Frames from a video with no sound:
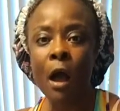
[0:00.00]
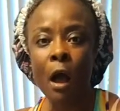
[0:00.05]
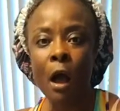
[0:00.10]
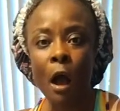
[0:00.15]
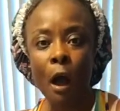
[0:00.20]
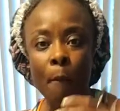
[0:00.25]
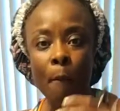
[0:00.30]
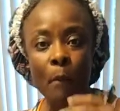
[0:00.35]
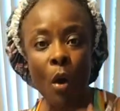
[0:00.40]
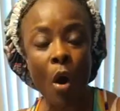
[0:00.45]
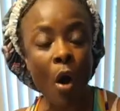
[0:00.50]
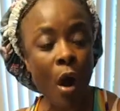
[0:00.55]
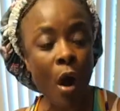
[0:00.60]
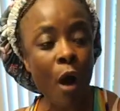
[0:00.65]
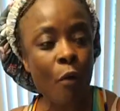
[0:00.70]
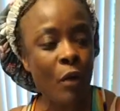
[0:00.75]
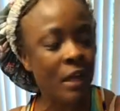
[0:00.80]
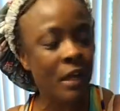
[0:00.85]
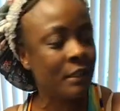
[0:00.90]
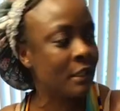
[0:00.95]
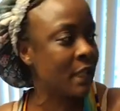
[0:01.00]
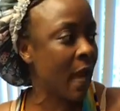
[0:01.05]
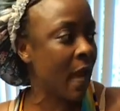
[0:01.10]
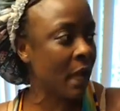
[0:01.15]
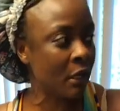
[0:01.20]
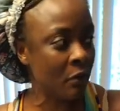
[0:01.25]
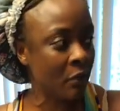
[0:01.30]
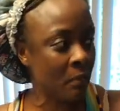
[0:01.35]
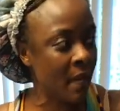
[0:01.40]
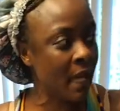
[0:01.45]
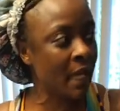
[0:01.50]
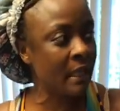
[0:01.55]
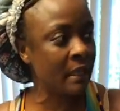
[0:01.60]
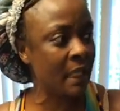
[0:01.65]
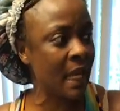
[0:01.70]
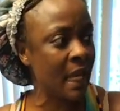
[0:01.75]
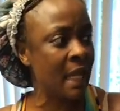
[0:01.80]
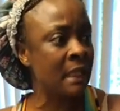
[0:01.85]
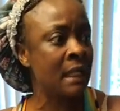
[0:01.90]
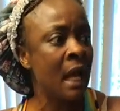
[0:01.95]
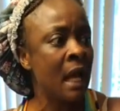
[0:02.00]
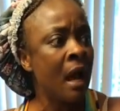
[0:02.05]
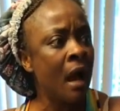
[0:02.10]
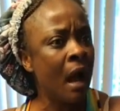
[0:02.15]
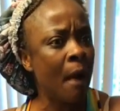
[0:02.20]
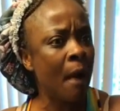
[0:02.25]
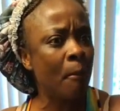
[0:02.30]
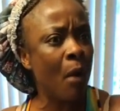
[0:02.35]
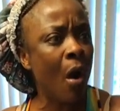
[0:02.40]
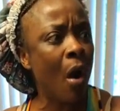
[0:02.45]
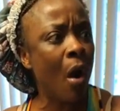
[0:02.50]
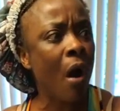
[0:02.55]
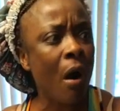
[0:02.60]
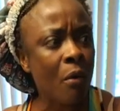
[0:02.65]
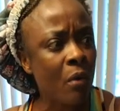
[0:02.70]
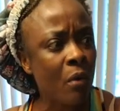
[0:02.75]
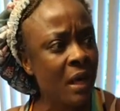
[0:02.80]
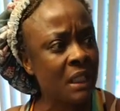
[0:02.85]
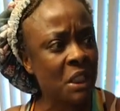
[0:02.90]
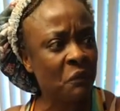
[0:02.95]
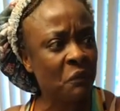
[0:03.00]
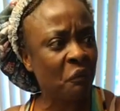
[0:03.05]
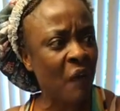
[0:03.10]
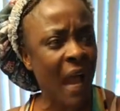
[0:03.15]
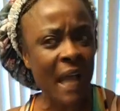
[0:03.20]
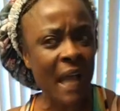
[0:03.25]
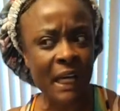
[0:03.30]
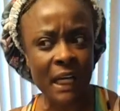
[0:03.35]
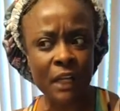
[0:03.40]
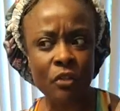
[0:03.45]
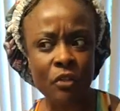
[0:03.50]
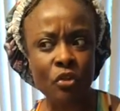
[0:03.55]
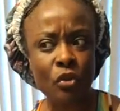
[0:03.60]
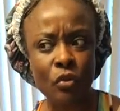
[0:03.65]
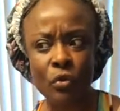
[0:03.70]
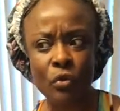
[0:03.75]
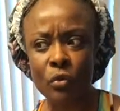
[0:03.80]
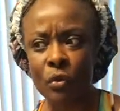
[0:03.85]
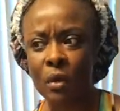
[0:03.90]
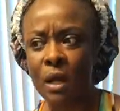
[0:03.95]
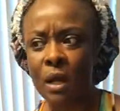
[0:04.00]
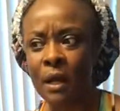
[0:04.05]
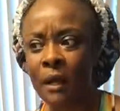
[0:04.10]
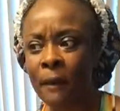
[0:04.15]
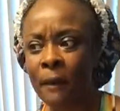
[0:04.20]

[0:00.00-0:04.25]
I'm always documenting things. I'm always fighting to,